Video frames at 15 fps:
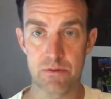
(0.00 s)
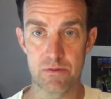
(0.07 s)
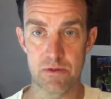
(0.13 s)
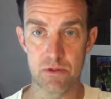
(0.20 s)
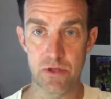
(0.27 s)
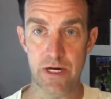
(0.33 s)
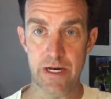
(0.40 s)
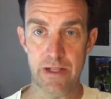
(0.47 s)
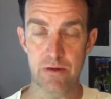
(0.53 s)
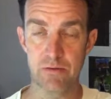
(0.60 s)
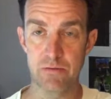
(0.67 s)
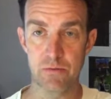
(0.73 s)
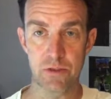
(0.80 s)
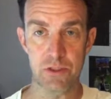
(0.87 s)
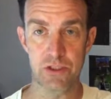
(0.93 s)
trading,
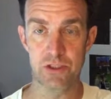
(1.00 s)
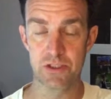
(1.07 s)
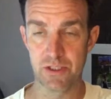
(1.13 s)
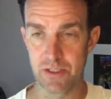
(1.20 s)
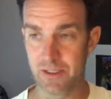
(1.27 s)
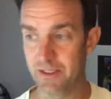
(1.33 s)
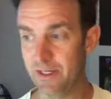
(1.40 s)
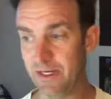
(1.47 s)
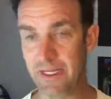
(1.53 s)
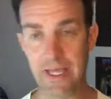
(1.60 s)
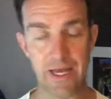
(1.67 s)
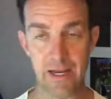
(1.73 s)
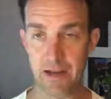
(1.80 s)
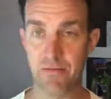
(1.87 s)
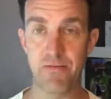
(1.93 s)
which
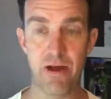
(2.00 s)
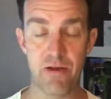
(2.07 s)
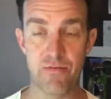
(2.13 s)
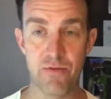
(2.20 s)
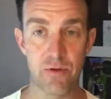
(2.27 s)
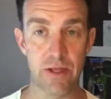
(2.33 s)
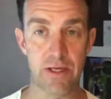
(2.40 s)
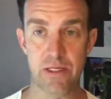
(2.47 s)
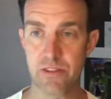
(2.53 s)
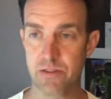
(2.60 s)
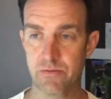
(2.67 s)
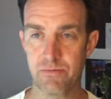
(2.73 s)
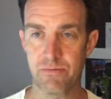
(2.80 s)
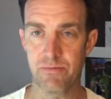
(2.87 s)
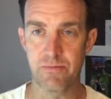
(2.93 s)
again, I feel like is
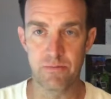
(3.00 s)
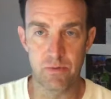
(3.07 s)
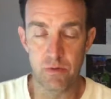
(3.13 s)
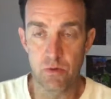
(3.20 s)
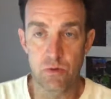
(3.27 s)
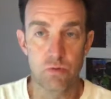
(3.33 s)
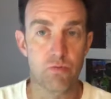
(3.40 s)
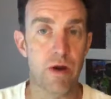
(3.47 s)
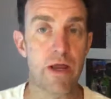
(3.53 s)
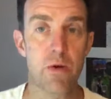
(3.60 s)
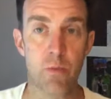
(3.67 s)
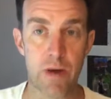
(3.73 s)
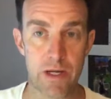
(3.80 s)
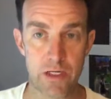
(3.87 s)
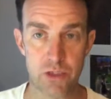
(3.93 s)
a great
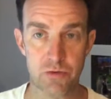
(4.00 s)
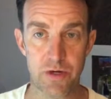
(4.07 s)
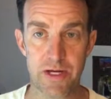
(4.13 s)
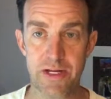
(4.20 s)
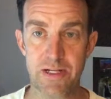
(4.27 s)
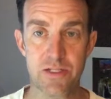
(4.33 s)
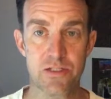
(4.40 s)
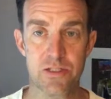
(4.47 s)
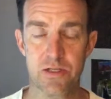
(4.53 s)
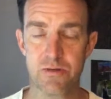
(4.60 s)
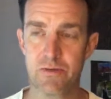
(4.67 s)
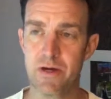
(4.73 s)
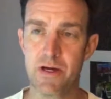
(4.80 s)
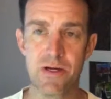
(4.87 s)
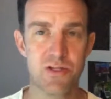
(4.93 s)
way to trade. It's a
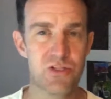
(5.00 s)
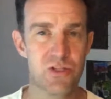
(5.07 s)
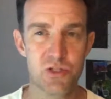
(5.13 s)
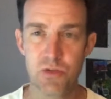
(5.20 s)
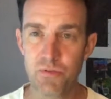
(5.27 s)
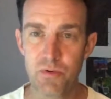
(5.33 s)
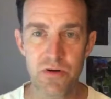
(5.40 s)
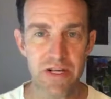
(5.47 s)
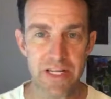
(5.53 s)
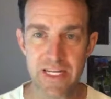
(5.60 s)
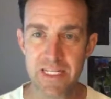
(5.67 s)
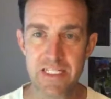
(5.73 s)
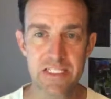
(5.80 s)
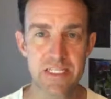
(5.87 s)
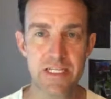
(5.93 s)
super
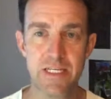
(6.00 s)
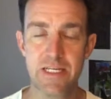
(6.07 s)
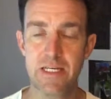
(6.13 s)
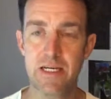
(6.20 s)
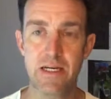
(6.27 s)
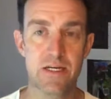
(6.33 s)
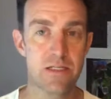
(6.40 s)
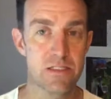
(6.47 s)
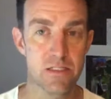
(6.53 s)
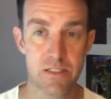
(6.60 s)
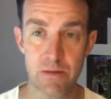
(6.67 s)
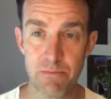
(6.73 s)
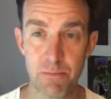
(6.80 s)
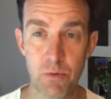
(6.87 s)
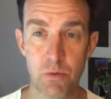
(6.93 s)
easy,
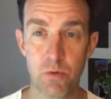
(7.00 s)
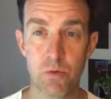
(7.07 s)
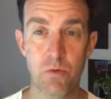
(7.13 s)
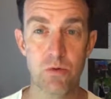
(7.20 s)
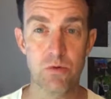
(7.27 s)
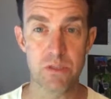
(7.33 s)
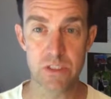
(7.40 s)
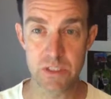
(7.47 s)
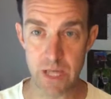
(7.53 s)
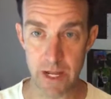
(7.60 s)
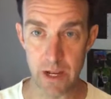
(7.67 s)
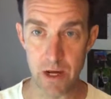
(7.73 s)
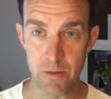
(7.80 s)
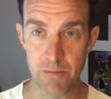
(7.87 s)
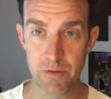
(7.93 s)
simple
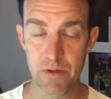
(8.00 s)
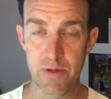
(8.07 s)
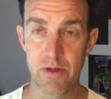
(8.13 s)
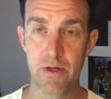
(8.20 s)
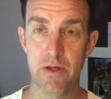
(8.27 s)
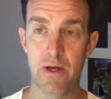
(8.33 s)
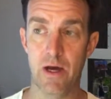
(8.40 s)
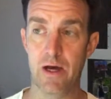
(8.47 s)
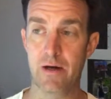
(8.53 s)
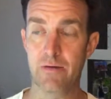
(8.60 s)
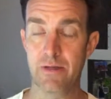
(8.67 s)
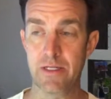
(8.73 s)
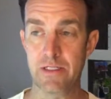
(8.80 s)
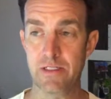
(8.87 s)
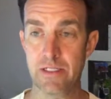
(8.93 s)
setup.
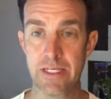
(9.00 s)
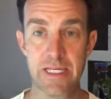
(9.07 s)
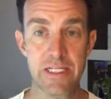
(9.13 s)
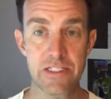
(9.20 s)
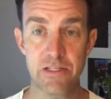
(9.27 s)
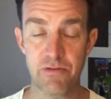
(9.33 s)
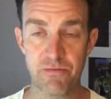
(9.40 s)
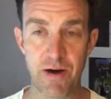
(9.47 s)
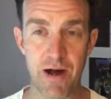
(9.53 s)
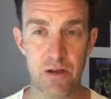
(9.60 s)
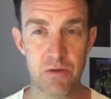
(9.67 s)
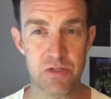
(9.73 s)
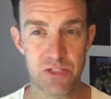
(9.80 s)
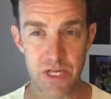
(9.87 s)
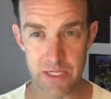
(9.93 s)
It's easy to
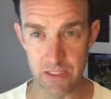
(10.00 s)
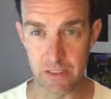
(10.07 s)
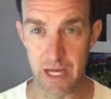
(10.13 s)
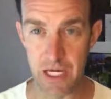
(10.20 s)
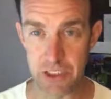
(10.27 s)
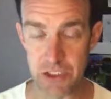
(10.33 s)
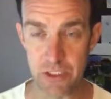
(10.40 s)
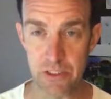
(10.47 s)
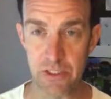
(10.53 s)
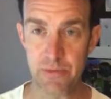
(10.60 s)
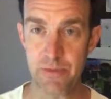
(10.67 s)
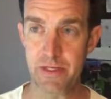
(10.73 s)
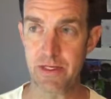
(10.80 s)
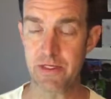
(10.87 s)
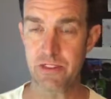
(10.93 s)
follow psychologically
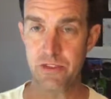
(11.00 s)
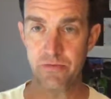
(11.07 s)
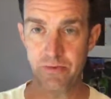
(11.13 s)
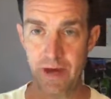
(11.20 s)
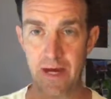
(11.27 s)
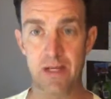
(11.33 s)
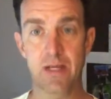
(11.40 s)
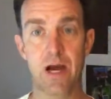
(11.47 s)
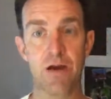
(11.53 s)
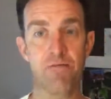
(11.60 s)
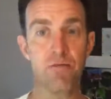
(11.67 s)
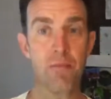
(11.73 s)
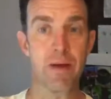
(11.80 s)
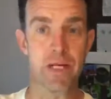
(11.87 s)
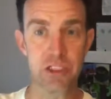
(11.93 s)
because you've got
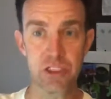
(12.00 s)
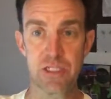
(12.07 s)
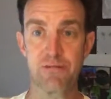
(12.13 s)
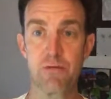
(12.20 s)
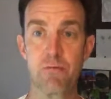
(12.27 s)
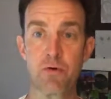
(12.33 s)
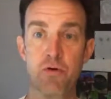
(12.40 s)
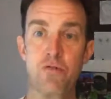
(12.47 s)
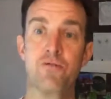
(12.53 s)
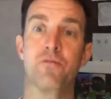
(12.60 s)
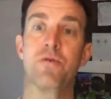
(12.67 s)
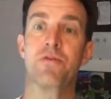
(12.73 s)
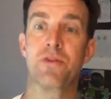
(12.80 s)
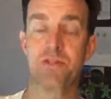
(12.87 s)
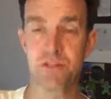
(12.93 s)
confirmation of a move
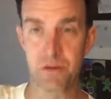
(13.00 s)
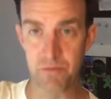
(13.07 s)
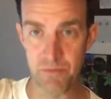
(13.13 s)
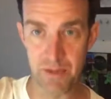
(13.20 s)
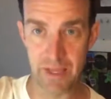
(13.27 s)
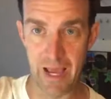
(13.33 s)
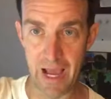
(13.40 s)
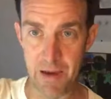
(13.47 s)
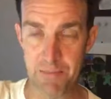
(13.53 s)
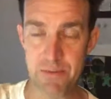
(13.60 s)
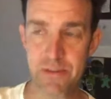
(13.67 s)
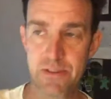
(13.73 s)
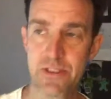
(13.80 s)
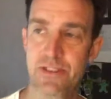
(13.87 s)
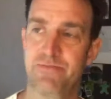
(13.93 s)
when something
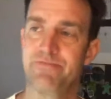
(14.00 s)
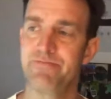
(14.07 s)
happens.